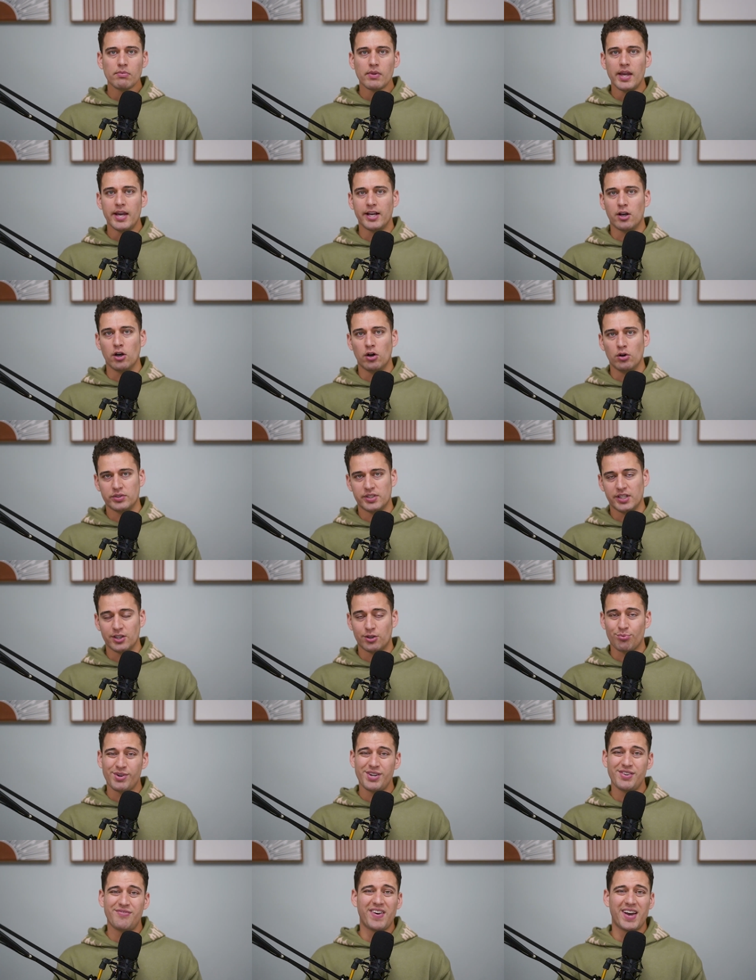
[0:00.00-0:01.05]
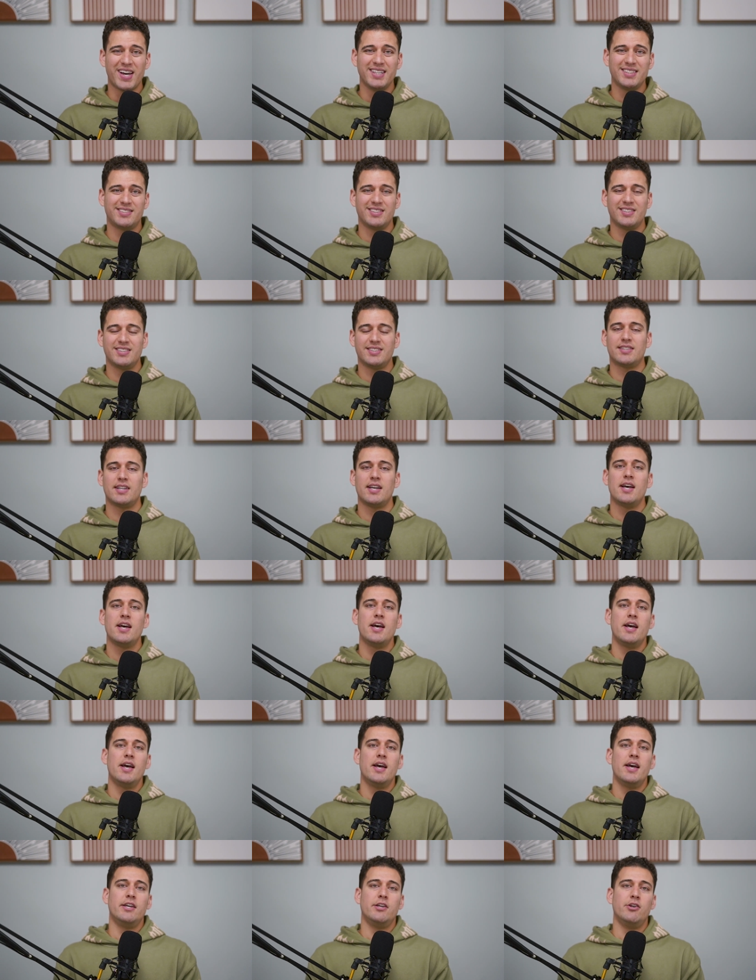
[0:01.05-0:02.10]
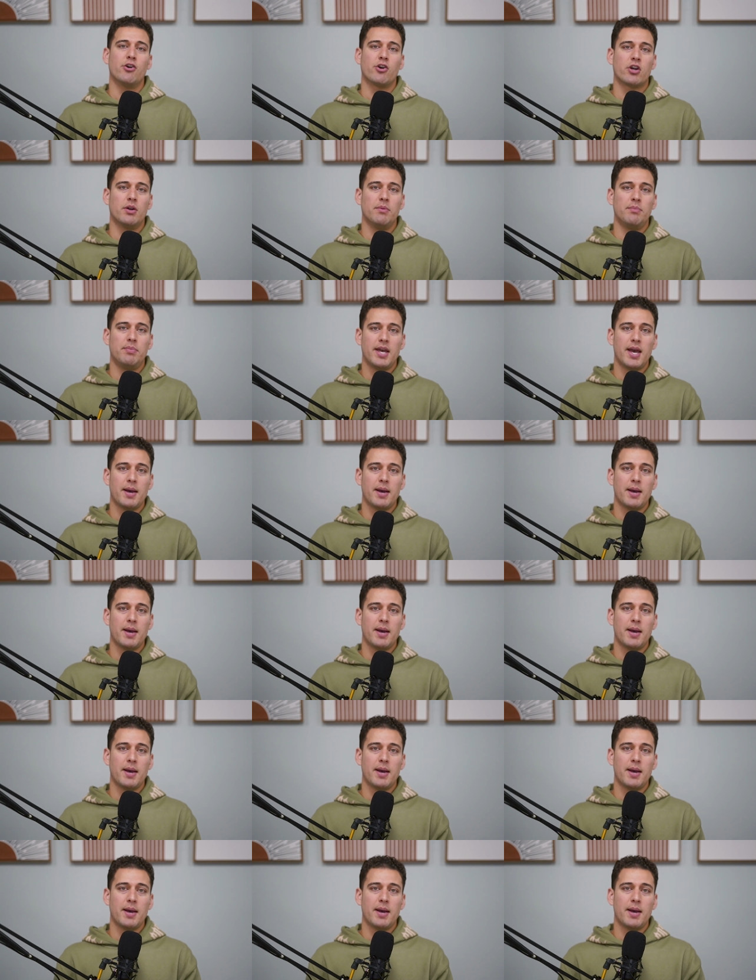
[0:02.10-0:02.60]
It goes in 3 phases. You're going to be